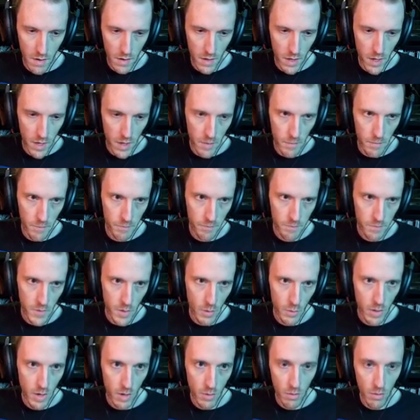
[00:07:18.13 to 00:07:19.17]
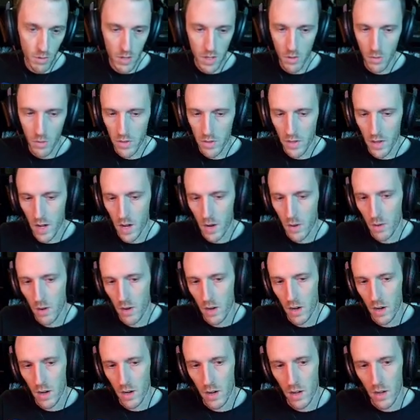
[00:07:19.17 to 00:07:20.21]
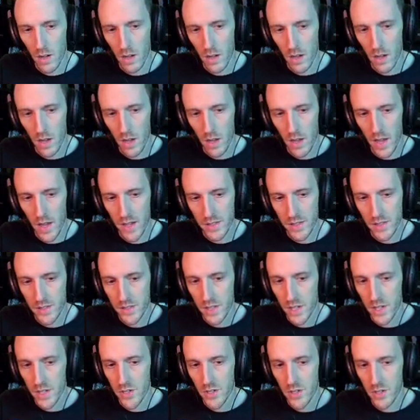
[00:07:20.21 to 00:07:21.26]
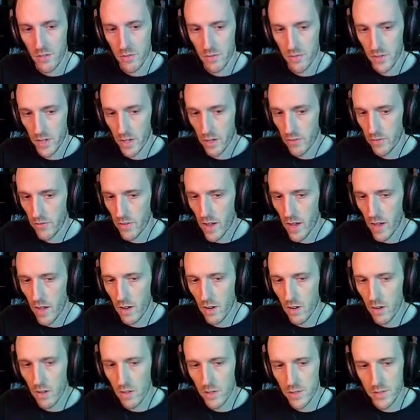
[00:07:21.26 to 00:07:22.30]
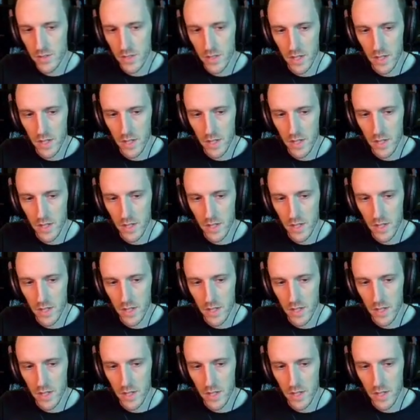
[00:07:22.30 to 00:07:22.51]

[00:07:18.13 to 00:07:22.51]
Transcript: Um, we are working with our S S H config file to